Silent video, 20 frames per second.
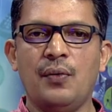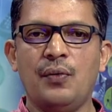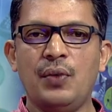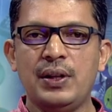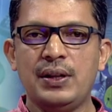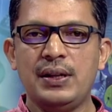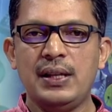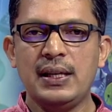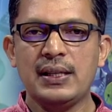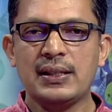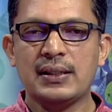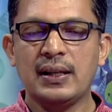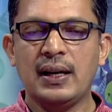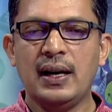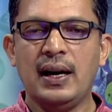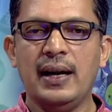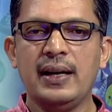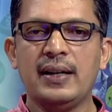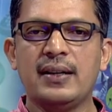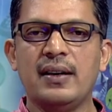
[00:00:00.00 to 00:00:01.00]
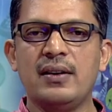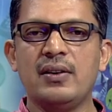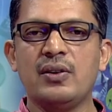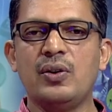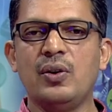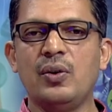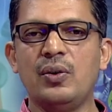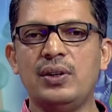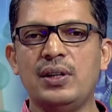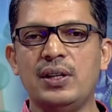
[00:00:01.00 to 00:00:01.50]
With this, I
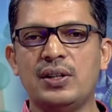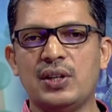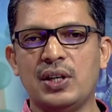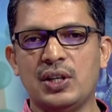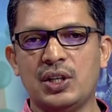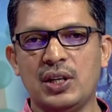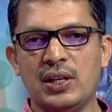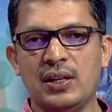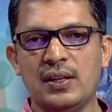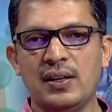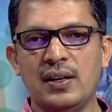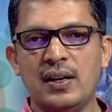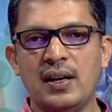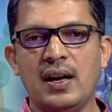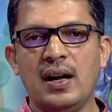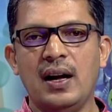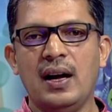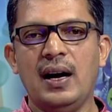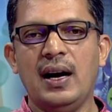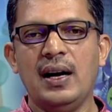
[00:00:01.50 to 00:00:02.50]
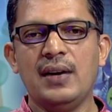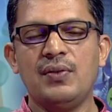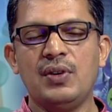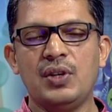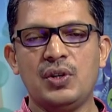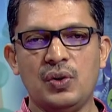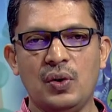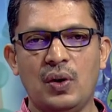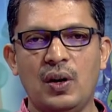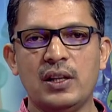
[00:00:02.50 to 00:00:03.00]
conclude this session. I
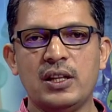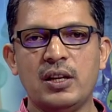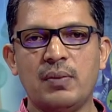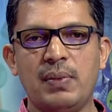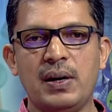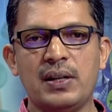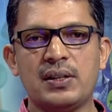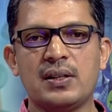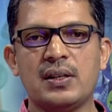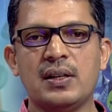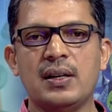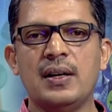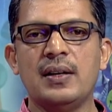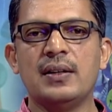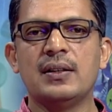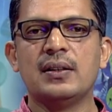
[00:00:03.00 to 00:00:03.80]
wish you all the best.